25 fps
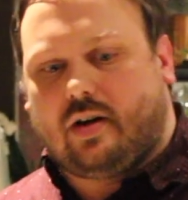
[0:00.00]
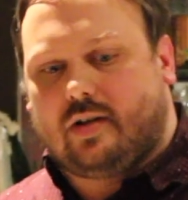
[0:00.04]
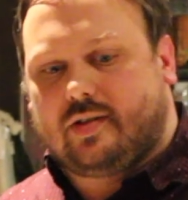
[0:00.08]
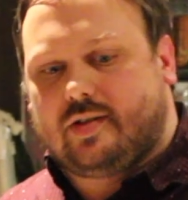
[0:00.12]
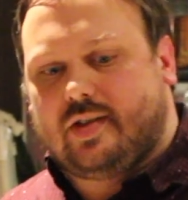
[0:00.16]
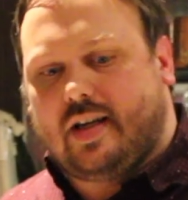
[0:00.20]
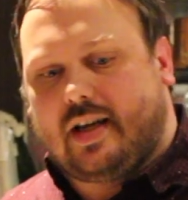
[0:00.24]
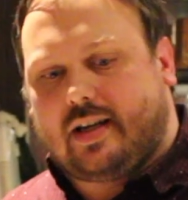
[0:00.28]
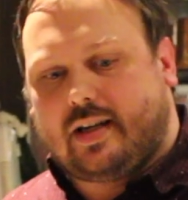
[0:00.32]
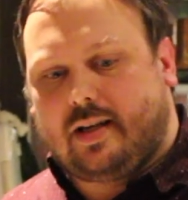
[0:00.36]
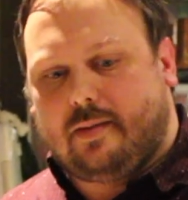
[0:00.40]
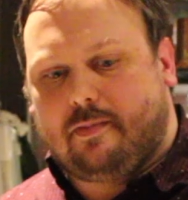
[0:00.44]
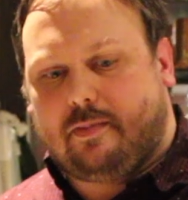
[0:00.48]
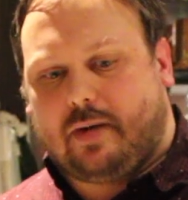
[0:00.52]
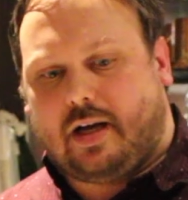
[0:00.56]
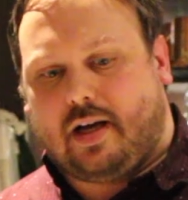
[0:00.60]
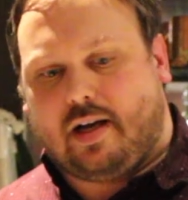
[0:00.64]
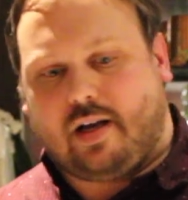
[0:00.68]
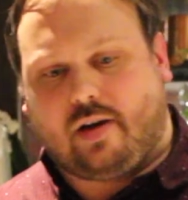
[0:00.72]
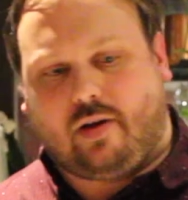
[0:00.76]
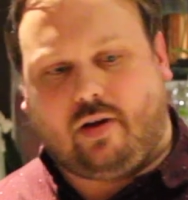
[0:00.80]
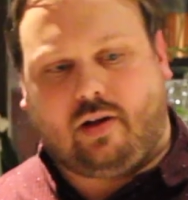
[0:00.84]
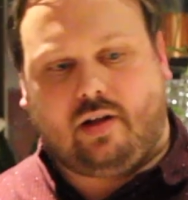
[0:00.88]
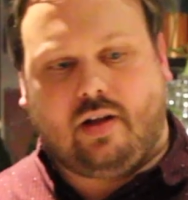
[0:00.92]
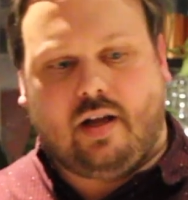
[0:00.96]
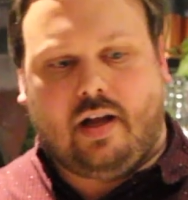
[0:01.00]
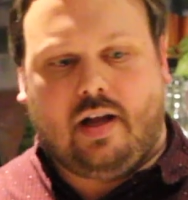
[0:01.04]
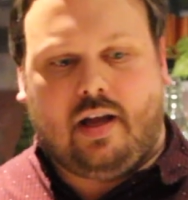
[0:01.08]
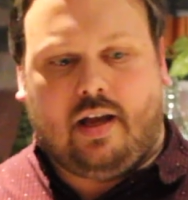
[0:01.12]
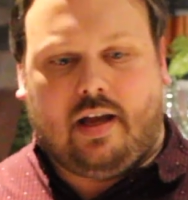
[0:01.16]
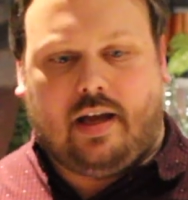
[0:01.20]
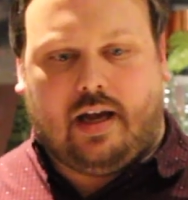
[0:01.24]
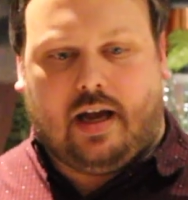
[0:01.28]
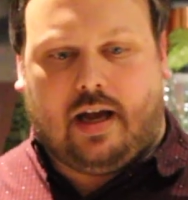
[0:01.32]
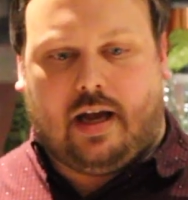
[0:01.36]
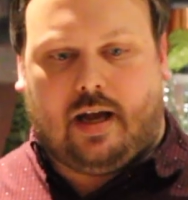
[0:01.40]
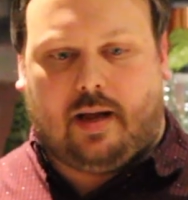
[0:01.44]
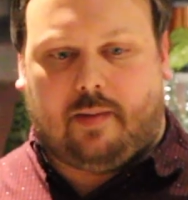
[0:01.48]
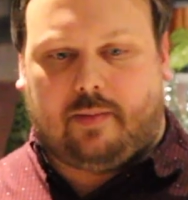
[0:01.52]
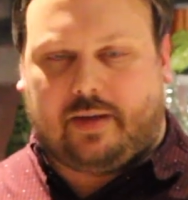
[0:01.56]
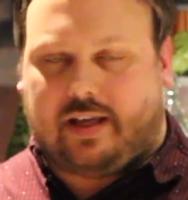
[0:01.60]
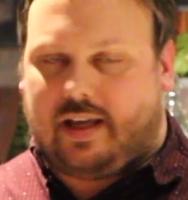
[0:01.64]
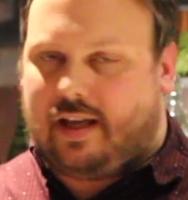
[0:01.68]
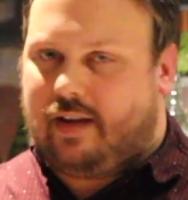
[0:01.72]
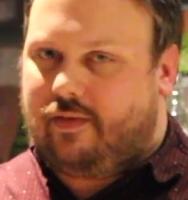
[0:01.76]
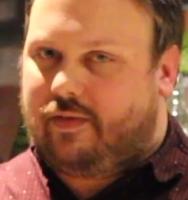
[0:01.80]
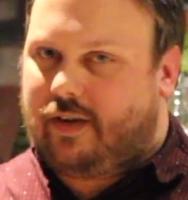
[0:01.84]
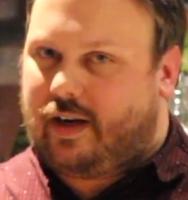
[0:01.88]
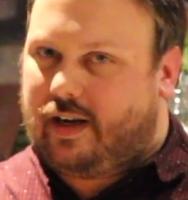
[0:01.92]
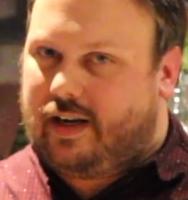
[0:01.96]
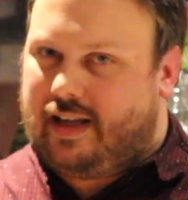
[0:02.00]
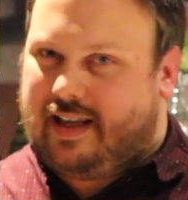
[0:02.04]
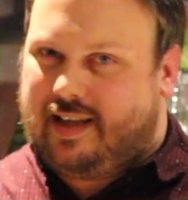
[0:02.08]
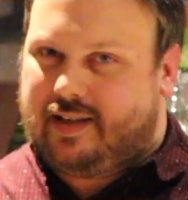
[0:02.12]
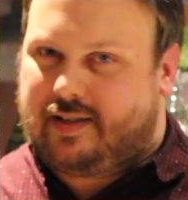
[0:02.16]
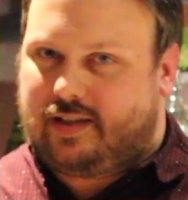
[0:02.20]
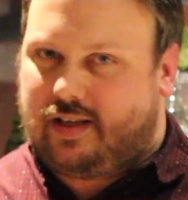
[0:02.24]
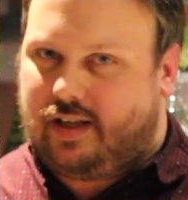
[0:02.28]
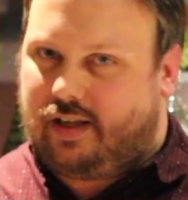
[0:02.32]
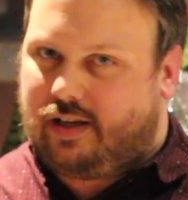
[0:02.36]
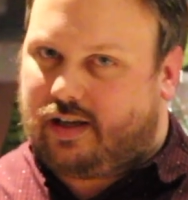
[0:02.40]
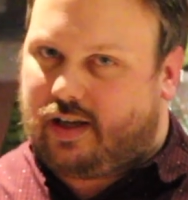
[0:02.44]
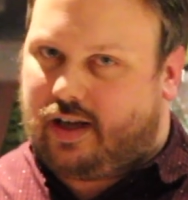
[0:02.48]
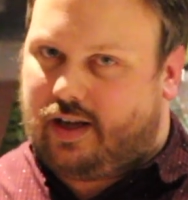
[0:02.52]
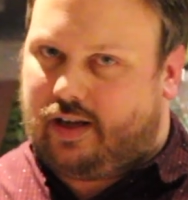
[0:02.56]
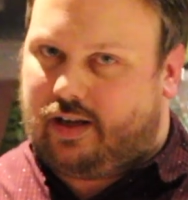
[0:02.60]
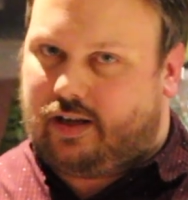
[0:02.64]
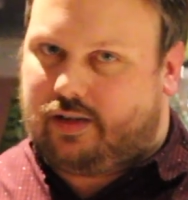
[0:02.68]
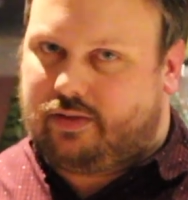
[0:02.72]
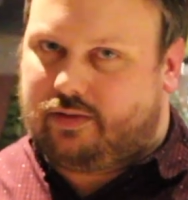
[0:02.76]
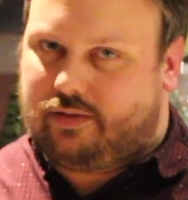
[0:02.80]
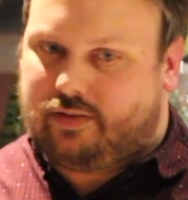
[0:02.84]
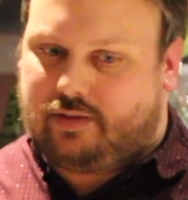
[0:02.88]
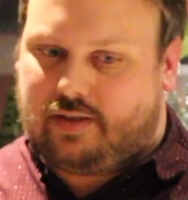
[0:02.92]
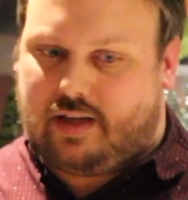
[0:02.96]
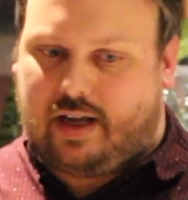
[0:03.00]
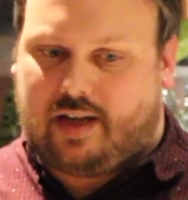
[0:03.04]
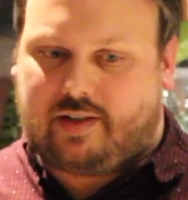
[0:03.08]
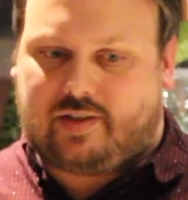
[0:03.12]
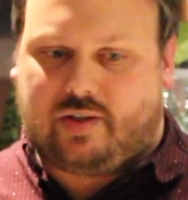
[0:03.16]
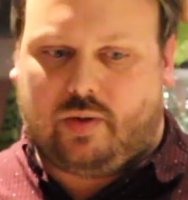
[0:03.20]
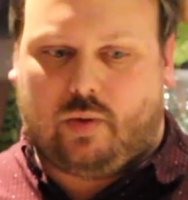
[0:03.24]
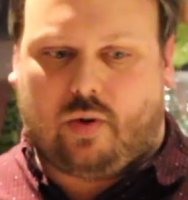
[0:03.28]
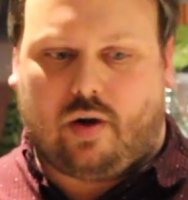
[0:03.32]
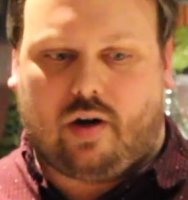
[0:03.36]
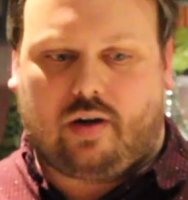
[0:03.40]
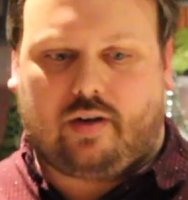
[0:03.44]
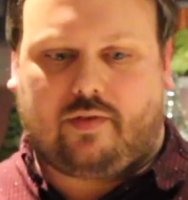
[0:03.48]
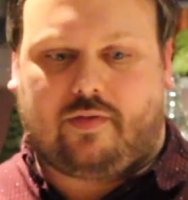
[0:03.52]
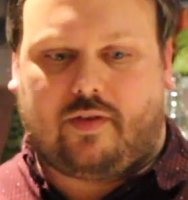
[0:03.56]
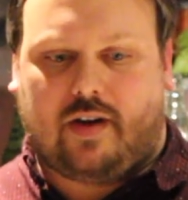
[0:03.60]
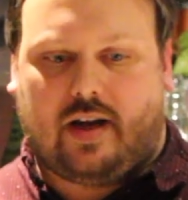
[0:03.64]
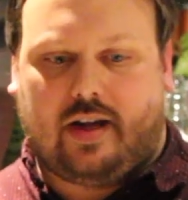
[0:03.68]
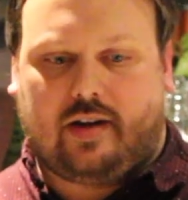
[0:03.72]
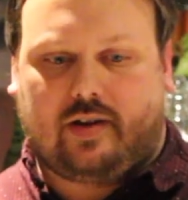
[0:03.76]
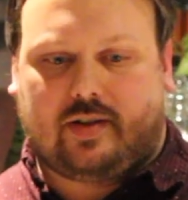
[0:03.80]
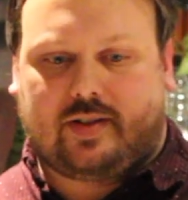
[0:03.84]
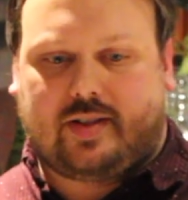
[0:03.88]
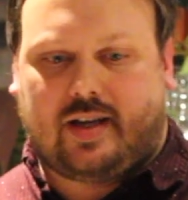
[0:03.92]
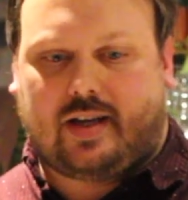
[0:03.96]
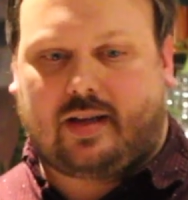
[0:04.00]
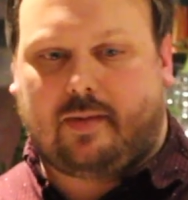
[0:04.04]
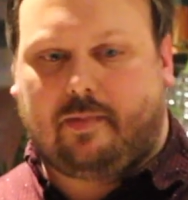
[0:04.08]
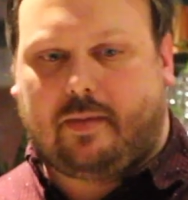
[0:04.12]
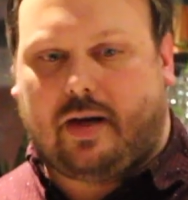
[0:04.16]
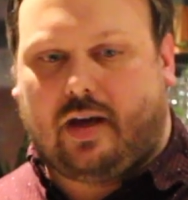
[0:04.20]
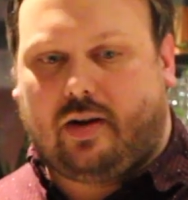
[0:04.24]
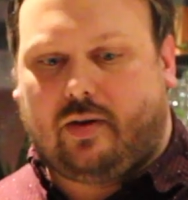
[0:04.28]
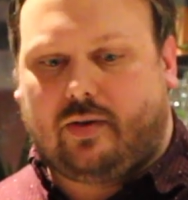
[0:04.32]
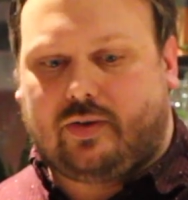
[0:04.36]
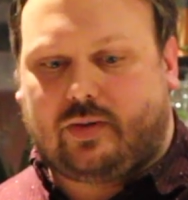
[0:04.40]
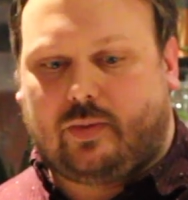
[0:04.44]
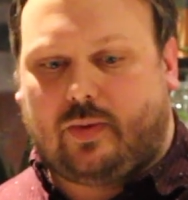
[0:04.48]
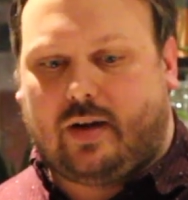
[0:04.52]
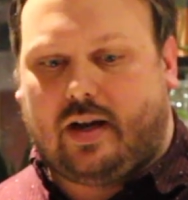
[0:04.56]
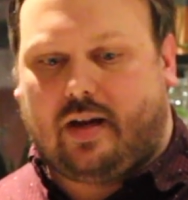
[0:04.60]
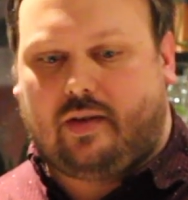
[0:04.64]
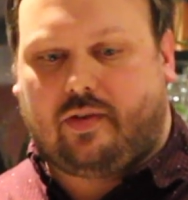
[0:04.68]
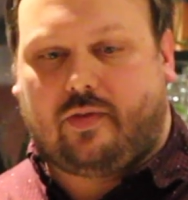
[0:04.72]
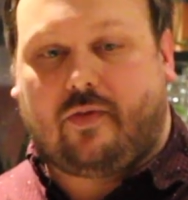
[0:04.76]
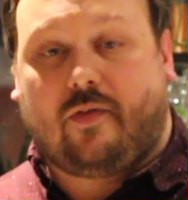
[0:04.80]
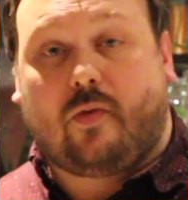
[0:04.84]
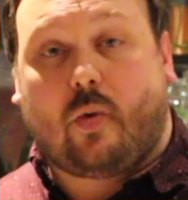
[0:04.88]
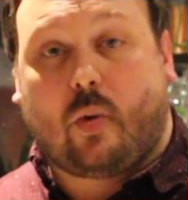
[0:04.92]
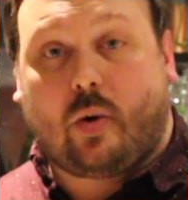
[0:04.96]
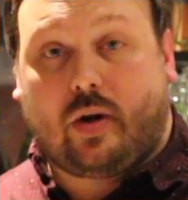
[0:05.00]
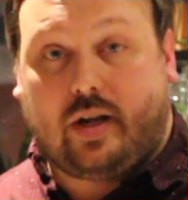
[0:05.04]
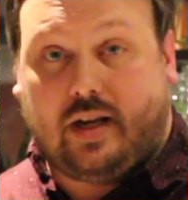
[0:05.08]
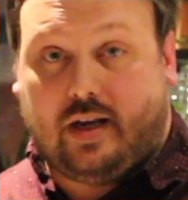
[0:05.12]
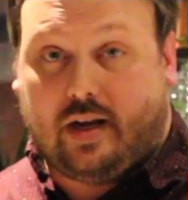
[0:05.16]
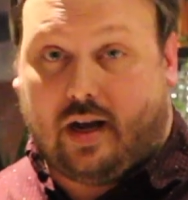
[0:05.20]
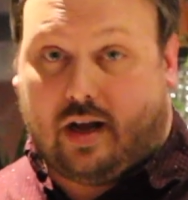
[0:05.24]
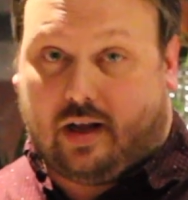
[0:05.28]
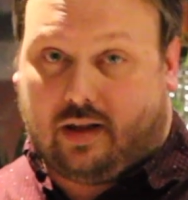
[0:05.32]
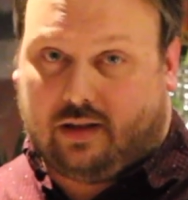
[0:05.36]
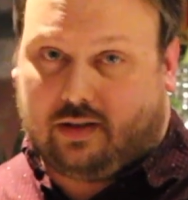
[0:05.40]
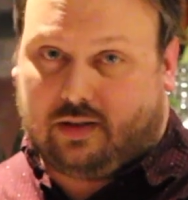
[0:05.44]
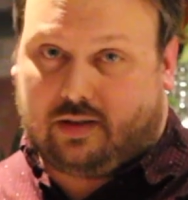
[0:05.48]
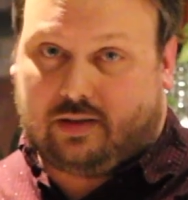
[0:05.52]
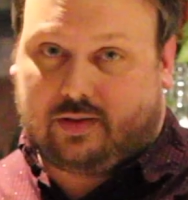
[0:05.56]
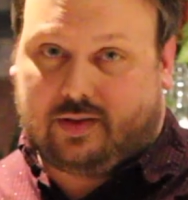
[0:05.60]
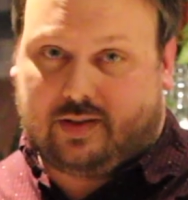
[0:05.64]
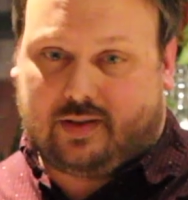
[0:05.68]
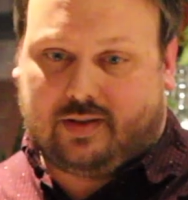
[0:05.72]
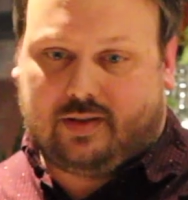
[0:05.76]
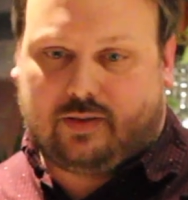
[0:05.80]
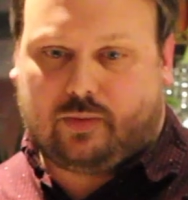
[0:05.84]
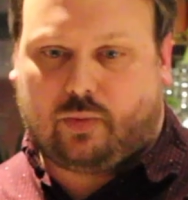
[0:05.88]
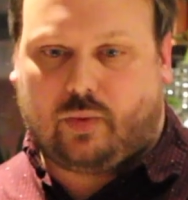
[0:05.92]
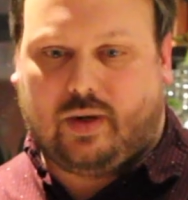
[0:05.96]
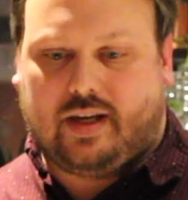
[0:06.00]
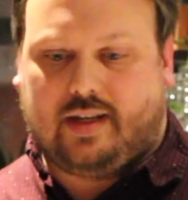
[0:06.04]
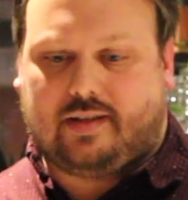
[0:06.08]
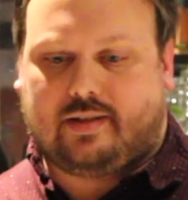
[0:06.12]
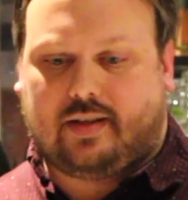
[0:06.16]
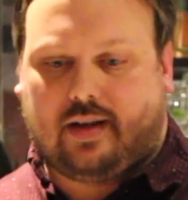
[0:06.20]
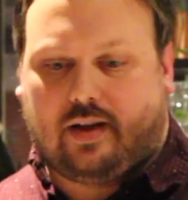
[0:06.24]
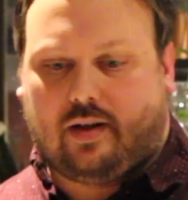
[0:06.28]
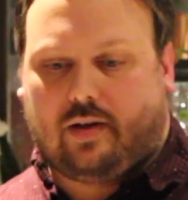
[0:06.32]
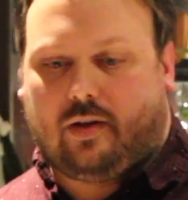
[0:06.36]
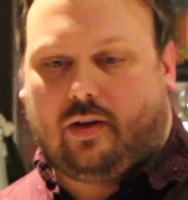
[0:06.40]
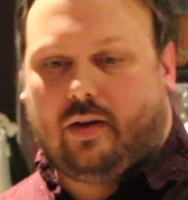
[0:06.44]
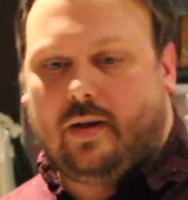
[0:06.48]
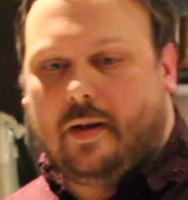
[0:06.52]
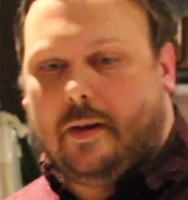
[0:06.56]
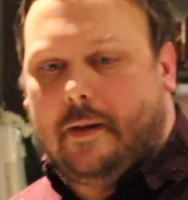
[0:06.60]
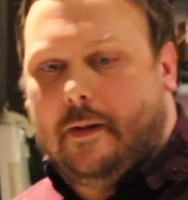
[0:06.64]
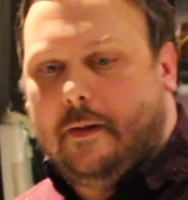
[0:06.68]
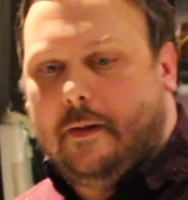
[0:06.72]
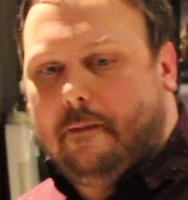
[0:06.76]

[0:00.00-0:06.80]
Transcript: Our second bottle, again, very easy, kind of not too hard to find. Our second bottle was around $40 retail.